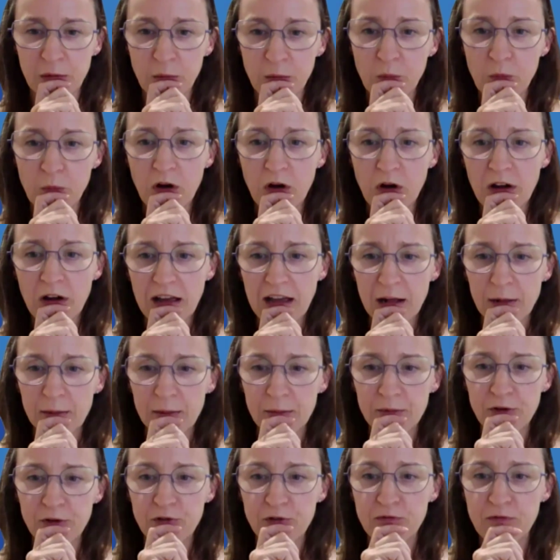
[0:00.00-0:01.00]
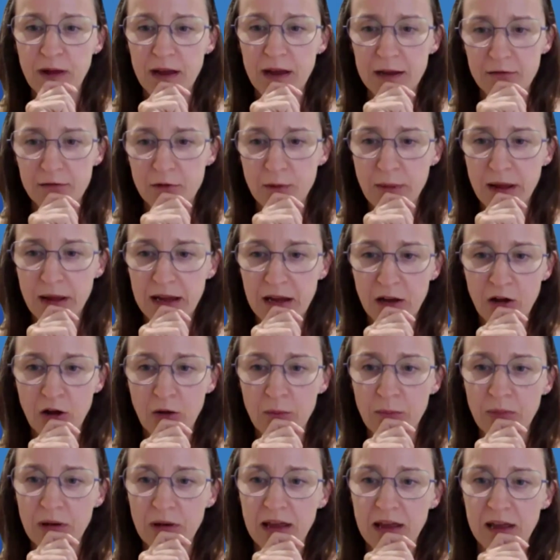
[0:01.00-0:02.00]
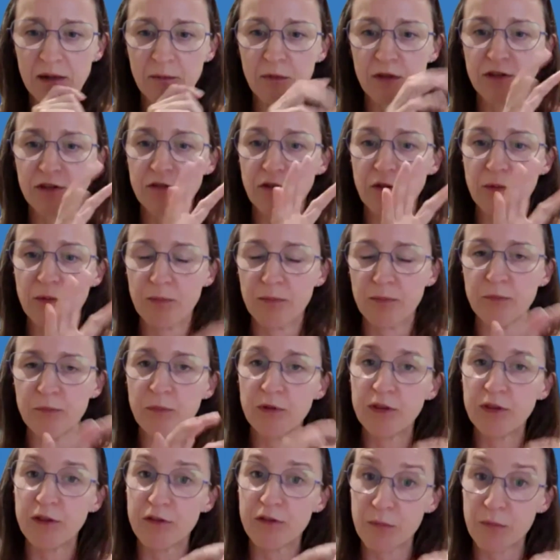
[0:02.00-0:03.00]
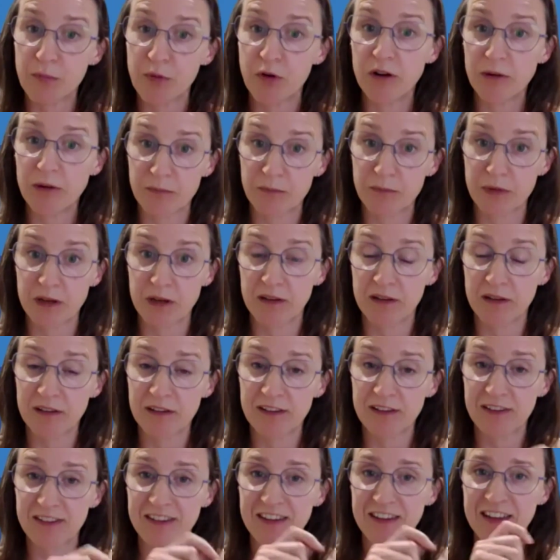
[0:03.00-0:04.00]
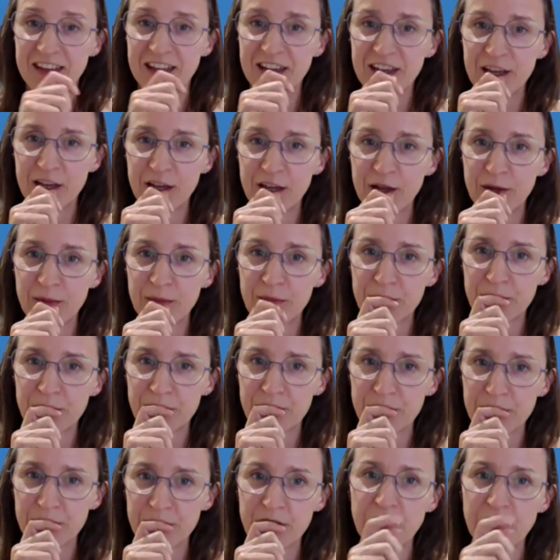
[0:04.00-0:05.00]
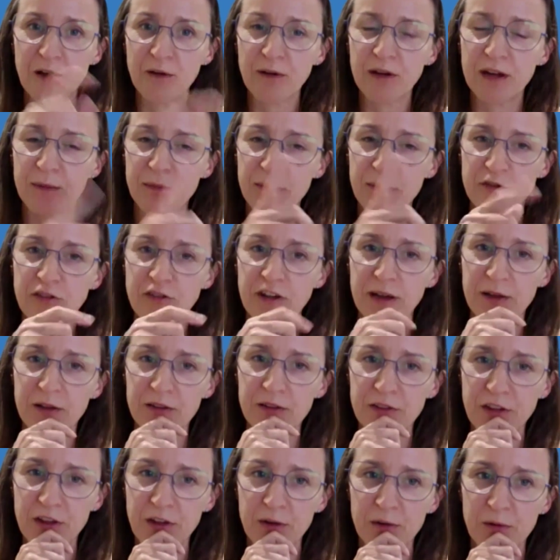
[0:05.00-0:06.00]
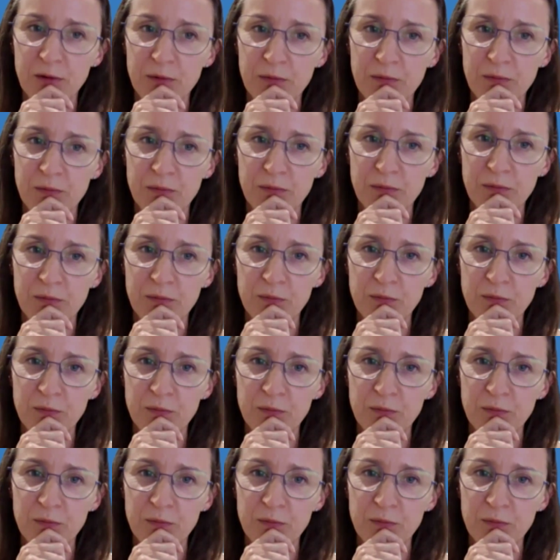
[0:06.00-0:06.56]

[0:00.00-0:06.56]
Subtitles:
What helped you remain compliant with your appointments? Keeping track and